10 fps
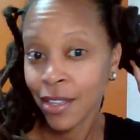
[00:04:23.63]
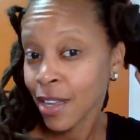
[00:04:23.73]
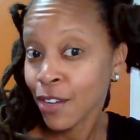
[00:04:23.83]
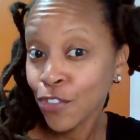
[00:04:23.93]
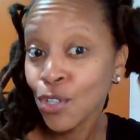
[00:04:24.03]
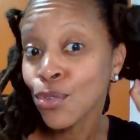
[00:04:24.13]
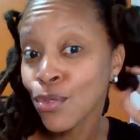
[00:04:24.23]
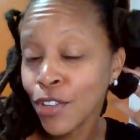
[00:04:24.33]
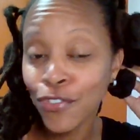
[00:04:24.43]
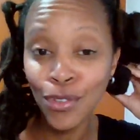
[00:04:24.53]
And if
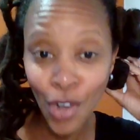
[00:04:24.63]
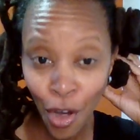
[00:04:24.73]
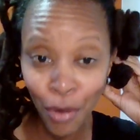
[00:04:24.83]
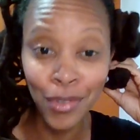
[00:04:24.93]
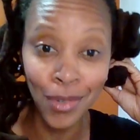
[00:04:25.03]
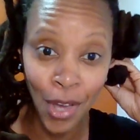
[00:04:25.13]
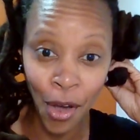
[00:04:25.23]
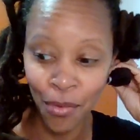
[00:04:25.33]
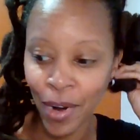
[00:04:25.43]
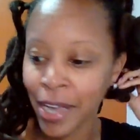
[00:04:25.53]
you know, you
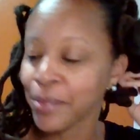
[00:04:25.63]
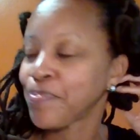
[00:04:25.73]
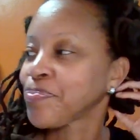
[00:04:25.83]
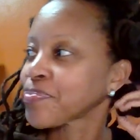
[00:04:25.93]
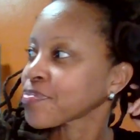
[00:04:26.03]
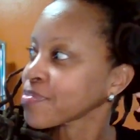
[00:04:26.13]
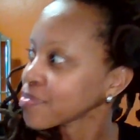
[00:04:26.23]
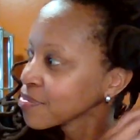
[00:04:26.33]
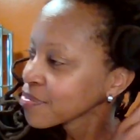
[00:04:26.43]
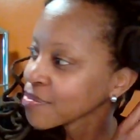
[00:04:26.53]
know, right?
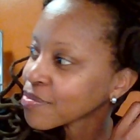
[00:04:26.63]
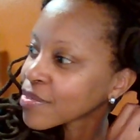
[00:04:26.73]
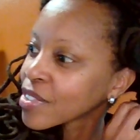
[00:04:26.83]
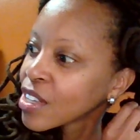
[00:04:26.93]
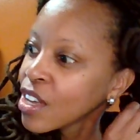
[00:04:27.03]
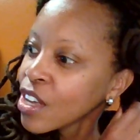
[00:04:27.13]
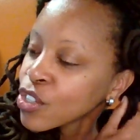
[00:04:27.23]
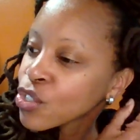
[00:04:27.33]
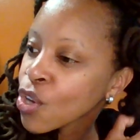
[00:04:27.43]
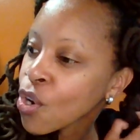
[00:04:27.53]

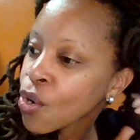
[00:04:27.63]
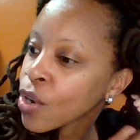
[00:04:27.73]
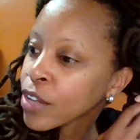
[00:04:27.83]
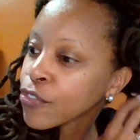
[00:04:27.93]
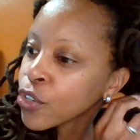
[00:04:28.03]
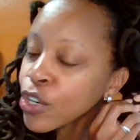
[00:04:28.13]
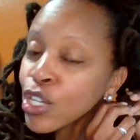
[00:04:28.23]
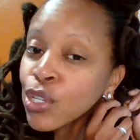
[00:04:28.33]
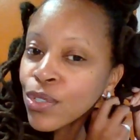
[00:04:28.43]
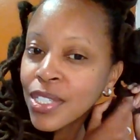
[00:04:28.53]
So if you're a
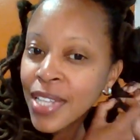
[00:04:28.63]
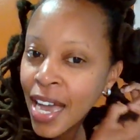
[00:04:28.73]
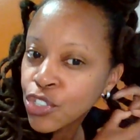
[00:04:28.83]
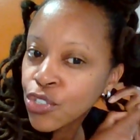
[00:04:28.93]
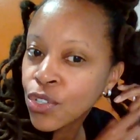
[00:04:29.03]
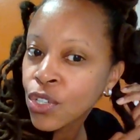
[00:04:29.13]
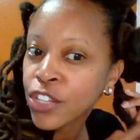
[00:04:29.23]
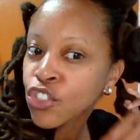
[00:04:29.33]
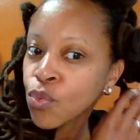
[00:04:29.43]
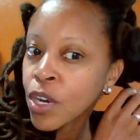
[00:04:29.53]
loose natural
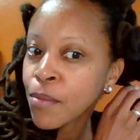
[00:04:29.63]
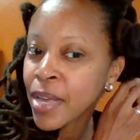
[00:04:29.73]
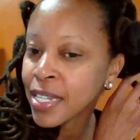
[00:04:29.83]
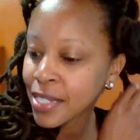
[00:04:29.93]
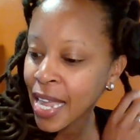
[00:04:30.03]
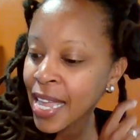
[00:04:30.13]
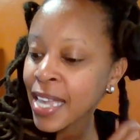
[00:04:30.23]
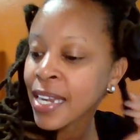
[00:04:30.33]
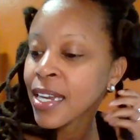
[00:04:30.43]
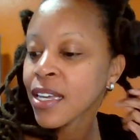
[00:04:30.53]
and you want to
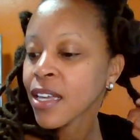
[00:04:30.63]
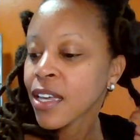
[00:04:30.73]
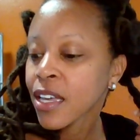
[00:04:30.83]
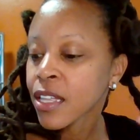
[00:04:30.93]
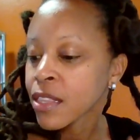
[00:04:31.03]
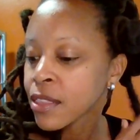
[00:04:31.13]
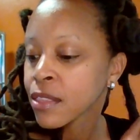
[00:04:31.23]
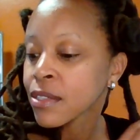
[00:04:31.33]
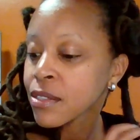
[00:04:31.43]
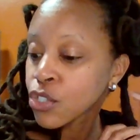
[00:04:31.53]
maintain
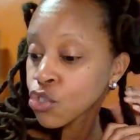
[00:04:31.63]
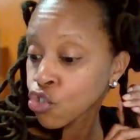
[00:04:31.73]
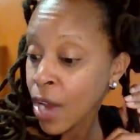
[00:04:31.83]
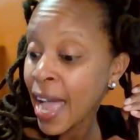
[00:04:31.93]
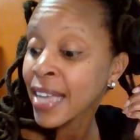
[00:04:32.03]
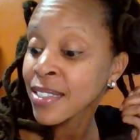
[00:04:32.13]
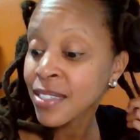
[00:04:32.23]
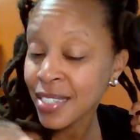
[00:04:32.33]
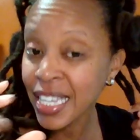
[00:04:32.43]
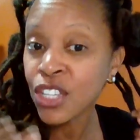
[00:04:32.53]

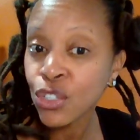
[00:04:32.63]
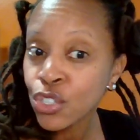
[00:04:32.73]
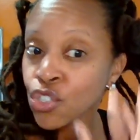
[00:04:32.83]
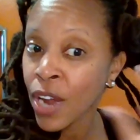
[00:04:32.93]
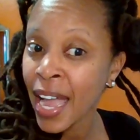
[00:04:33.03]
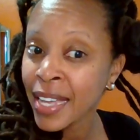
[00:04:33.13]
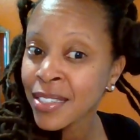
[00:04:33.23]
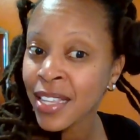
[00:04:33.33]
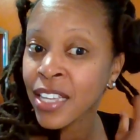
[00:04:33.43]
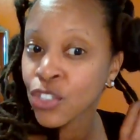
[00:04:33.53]
strands, single
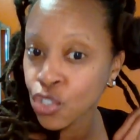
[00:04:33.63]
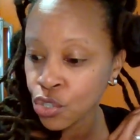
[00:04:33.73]
strands, like